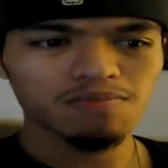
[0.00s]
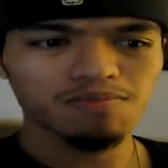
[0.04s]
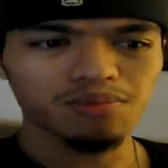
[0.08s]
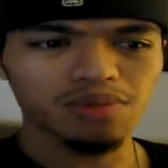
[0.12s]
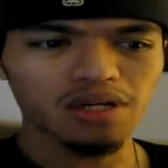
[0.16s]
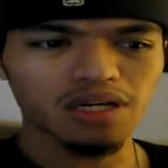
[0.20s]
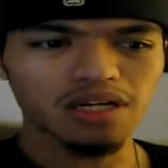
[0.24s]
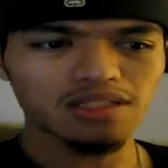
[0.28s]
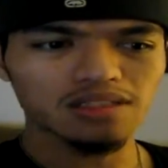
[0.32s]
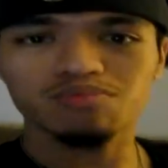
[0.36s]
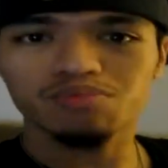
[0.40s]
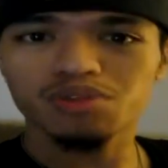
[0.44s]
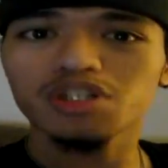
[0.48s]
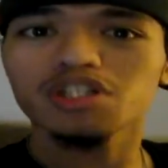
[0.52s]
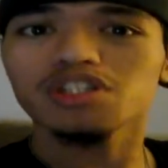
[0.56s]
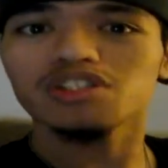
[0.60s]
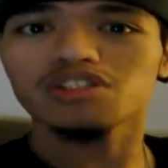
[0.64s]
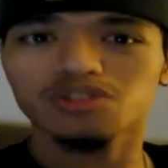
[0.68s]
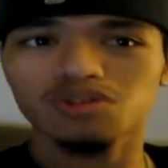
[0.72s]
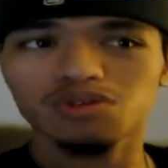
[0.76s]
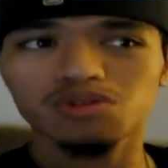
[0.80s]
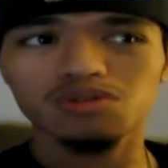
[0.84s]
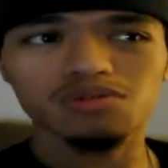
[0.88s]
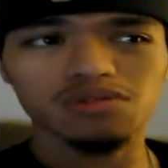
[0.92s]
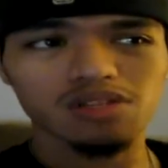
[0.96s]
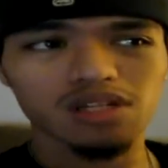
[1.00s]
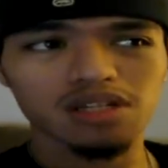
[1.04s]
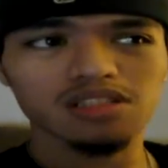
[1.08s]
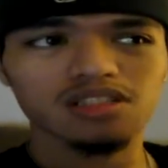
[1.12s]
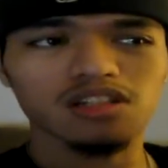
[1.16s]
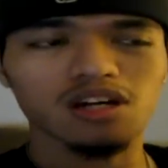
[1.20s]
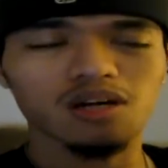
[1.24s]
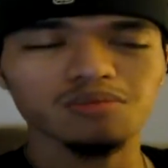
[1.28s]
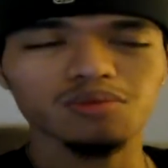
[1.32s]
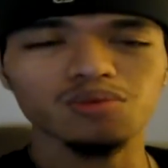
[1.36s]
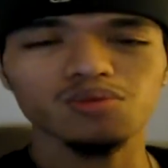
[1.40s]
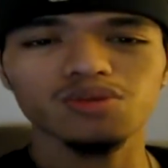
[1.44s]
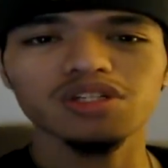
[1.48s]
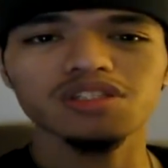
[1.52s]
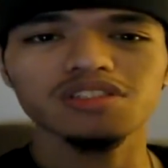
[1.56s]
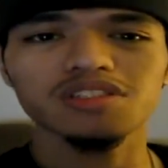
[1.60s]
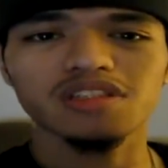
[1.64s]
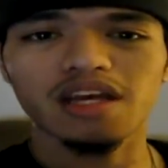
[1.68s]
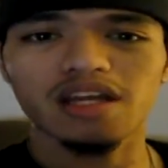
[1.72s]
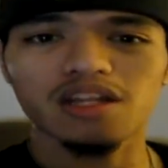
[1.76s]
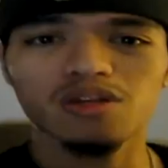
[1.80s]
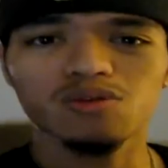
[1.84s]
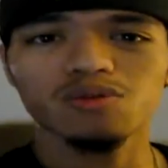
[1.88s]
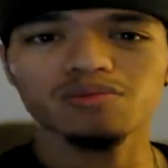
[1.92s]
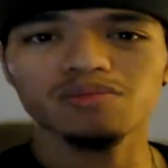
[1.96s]
But pretty soon, next couple weeks,
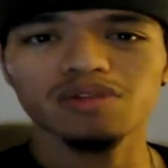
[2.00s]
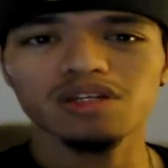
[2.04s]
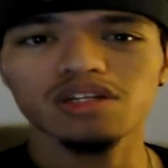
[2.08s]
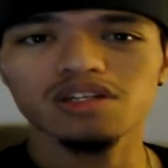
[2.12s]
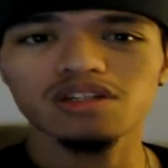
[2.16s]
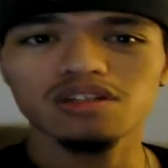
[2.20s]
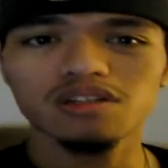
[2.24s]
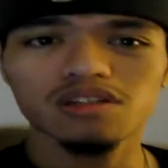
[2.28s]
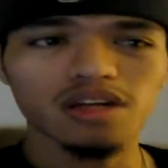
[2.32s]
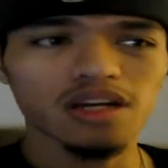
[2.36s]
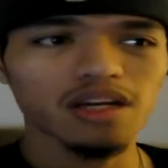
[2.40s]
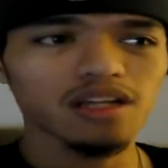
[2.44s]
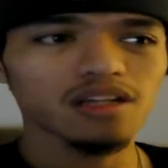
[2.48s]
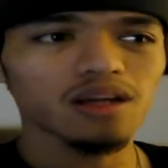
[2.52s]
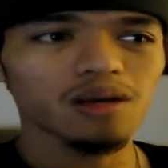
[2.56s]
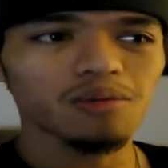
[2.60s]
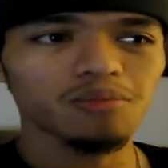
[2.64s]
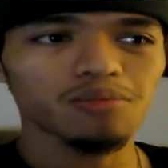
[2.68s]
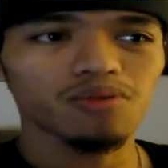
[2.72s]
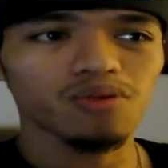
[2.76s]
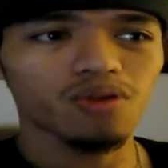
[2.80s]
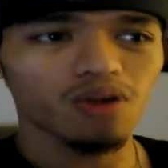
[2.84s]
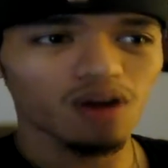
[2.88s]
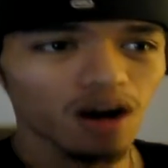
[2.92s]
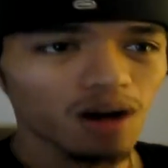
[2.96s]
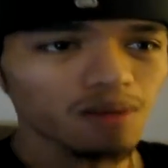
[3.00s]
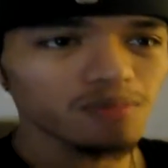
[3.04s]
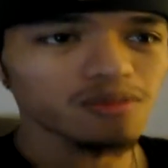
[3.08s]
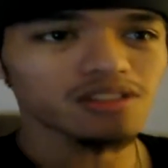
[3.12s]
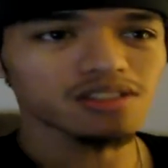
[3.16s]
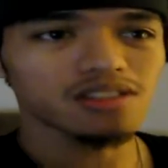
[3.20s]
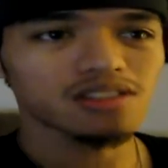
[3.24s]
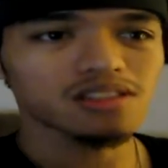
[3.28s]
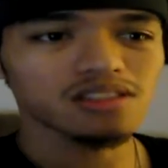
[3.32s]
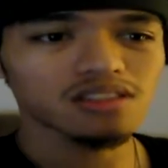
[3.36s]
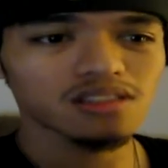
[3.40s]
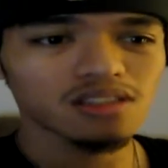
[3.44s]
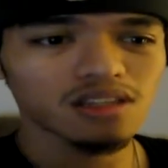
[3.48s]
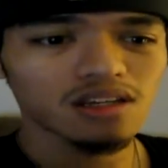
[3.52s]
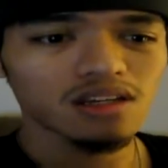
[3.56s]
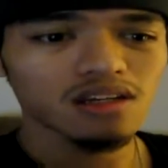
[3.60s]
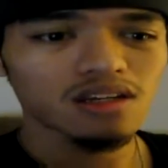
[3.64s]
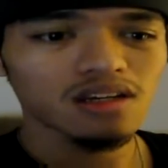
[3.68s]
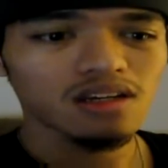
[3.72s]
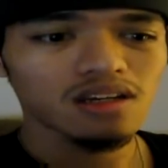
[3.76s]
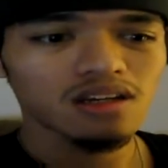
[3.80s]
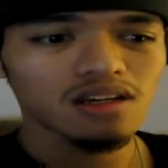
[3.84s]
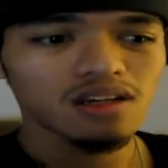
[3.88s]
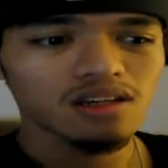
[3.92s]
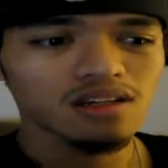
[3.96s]
Danni will be here, and I promise,
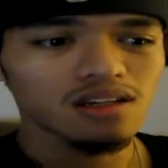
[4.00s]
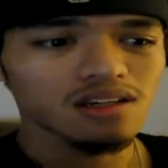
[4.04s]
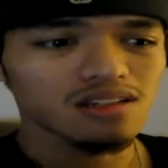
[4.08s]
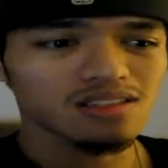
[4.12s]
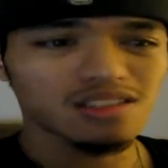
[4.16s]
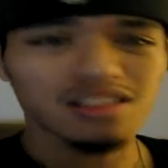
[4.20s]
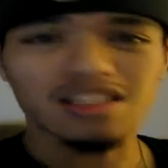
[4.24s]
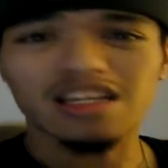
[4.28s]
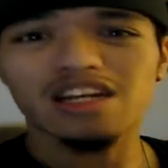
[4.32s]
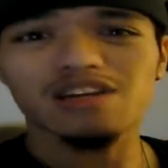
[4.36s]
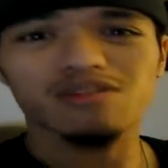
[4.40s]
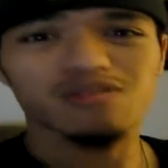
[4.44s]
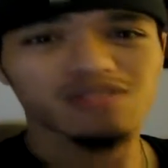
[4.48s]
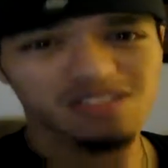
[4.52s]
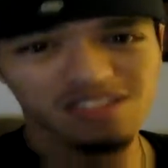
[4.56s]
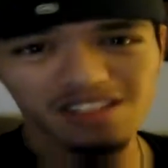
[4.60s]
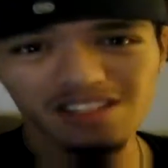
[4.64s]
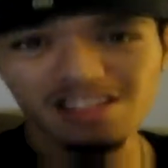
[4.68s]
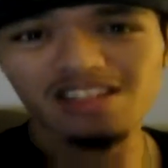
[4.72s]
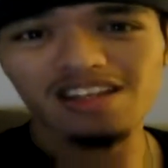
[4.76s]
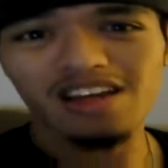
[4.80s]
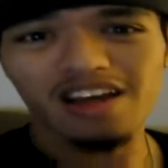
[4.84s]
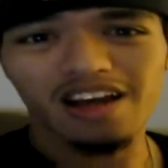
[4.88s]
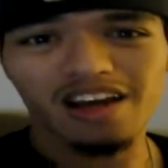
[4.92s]
it's a guarantee